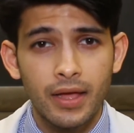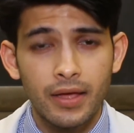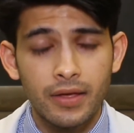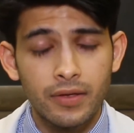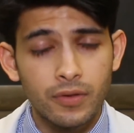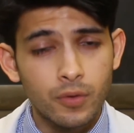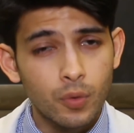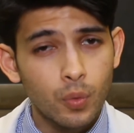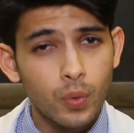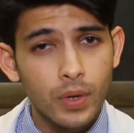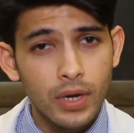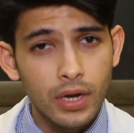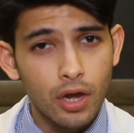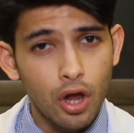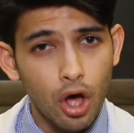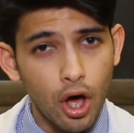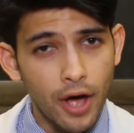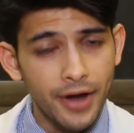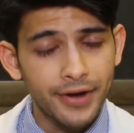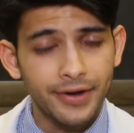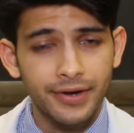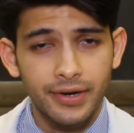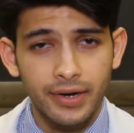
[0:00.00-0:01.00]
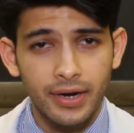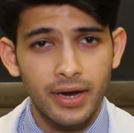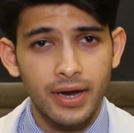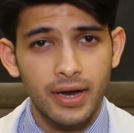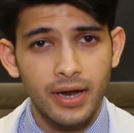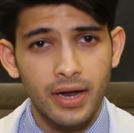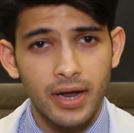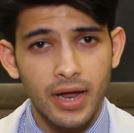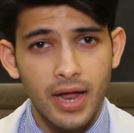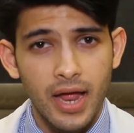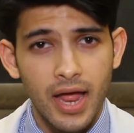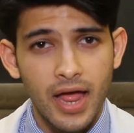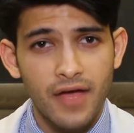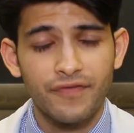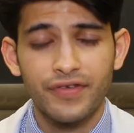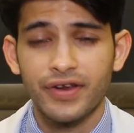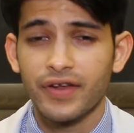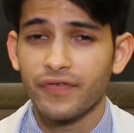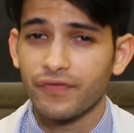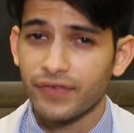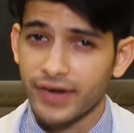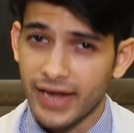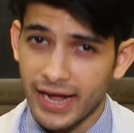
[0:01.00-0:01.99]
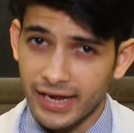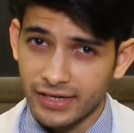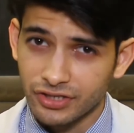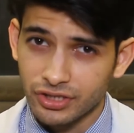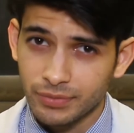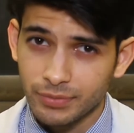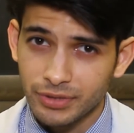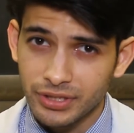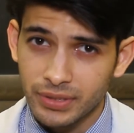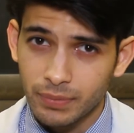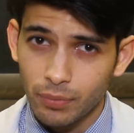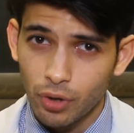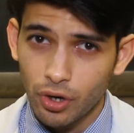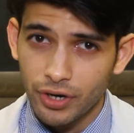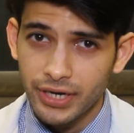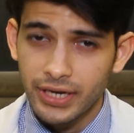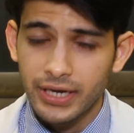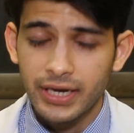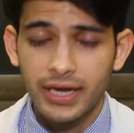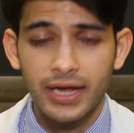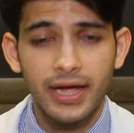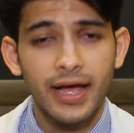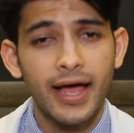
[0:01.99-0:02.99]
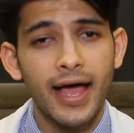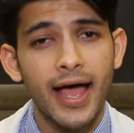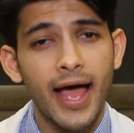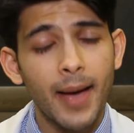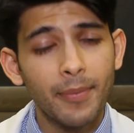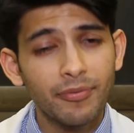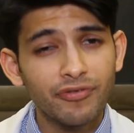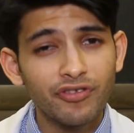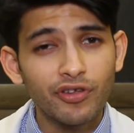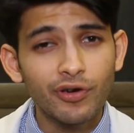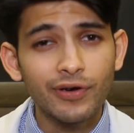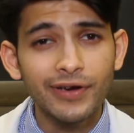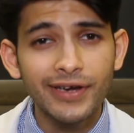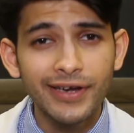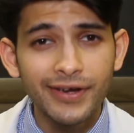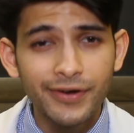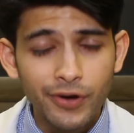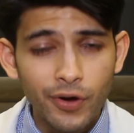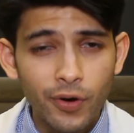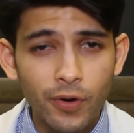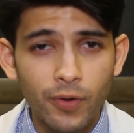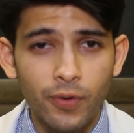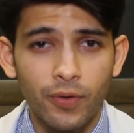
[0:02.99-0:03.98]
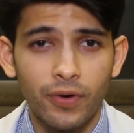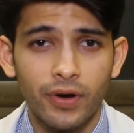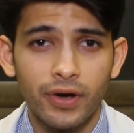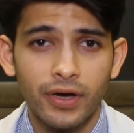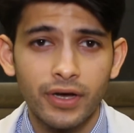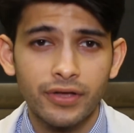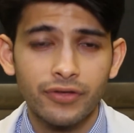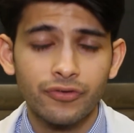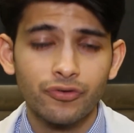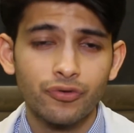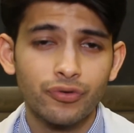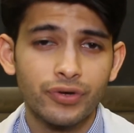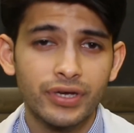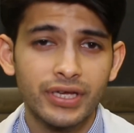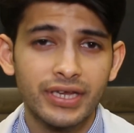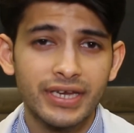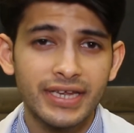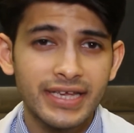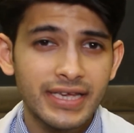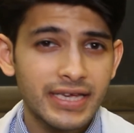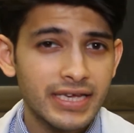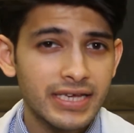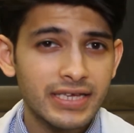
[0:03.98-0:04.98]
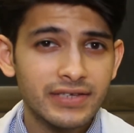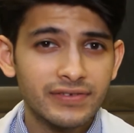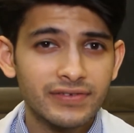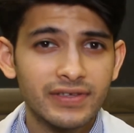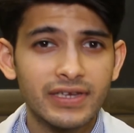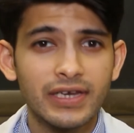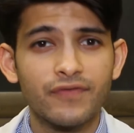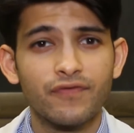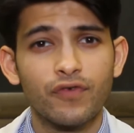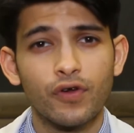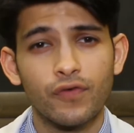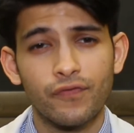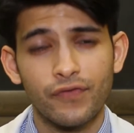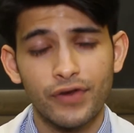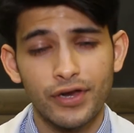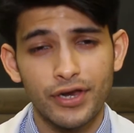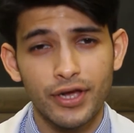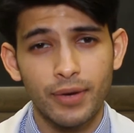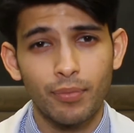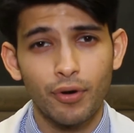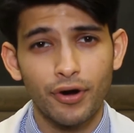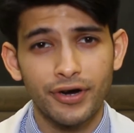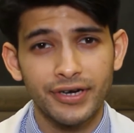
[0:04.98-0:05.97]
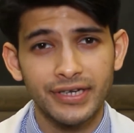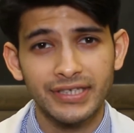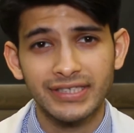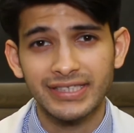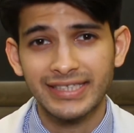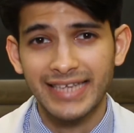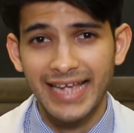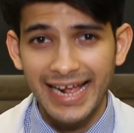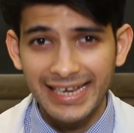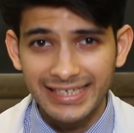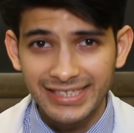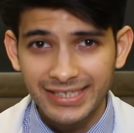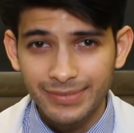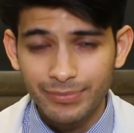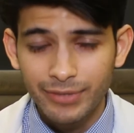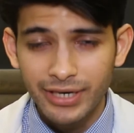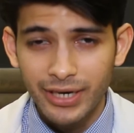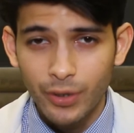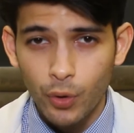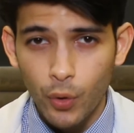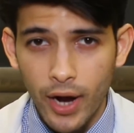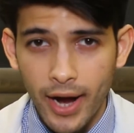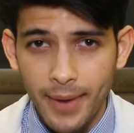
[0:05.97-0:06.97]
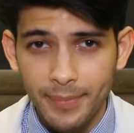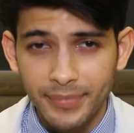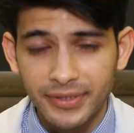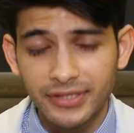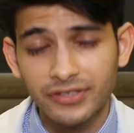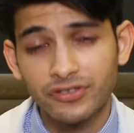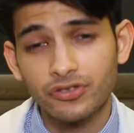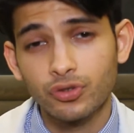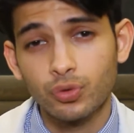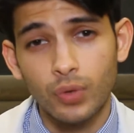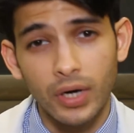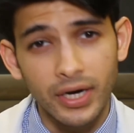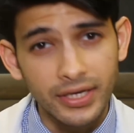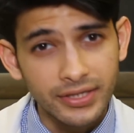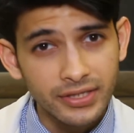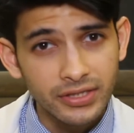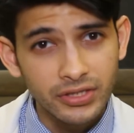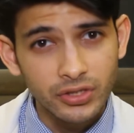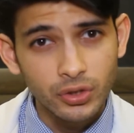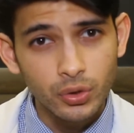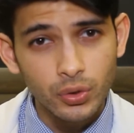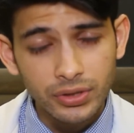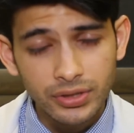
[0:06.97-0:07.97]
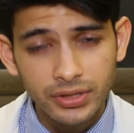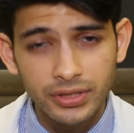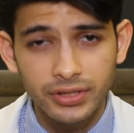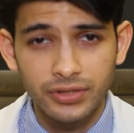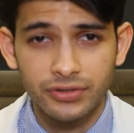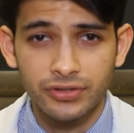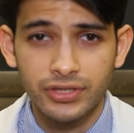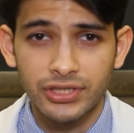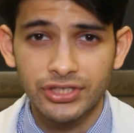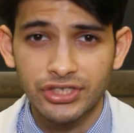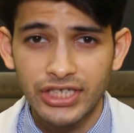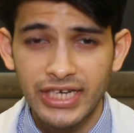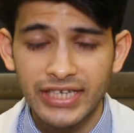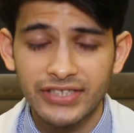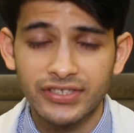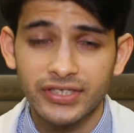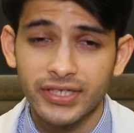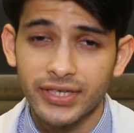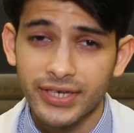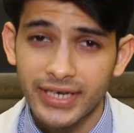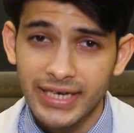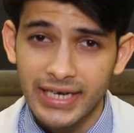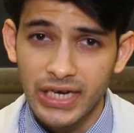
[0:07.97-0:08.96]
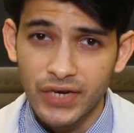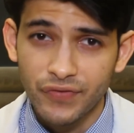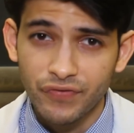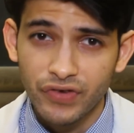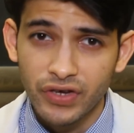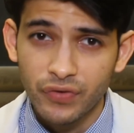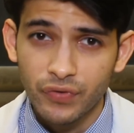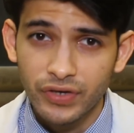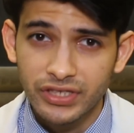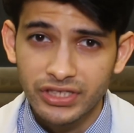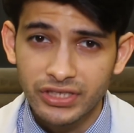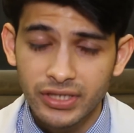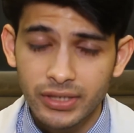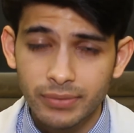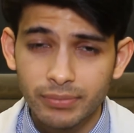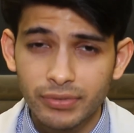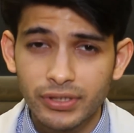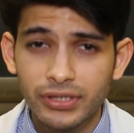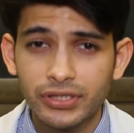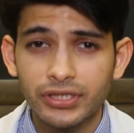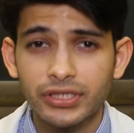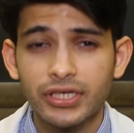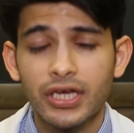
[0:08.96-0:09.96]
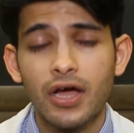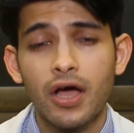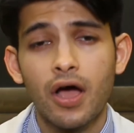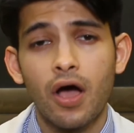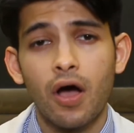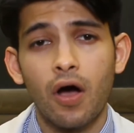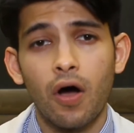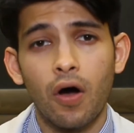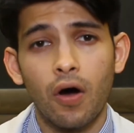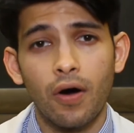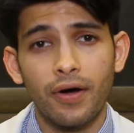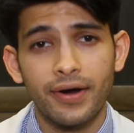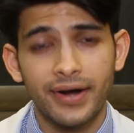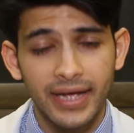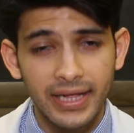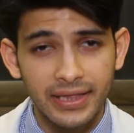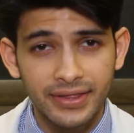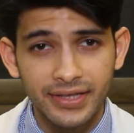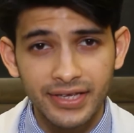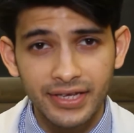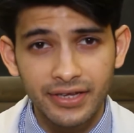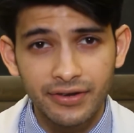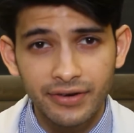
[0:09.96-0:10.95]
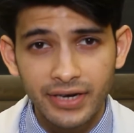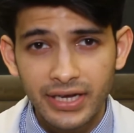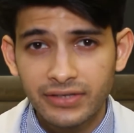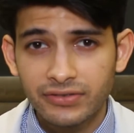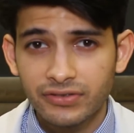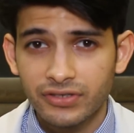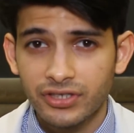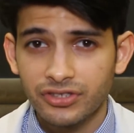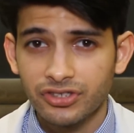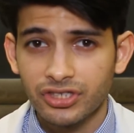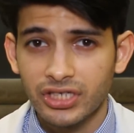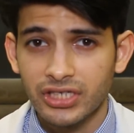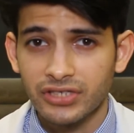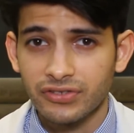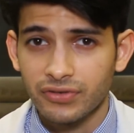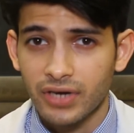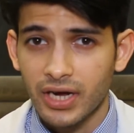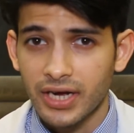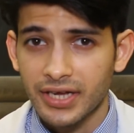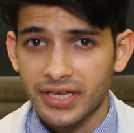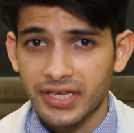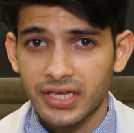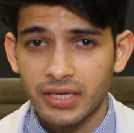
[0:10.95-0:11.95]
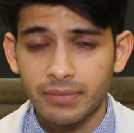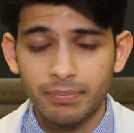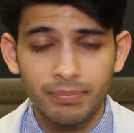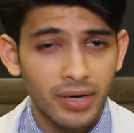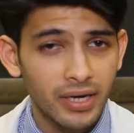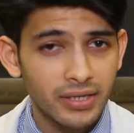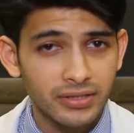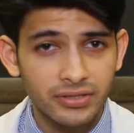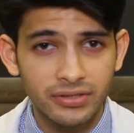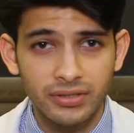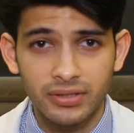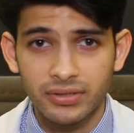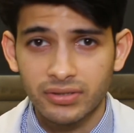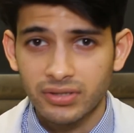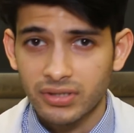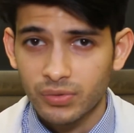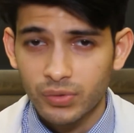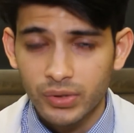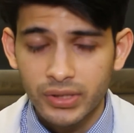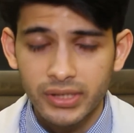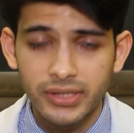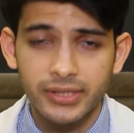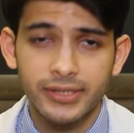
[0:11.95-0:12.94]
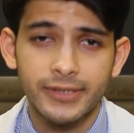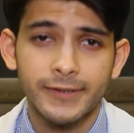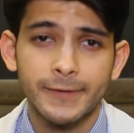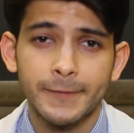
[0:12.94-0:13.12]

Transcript: you will not have enough calcium in the body? Absolutely no. You can easily fulfill your body's calcium requirements through other sources such as green leafy vegetables or healthy grains such as Ragi, Bajra, Jowar.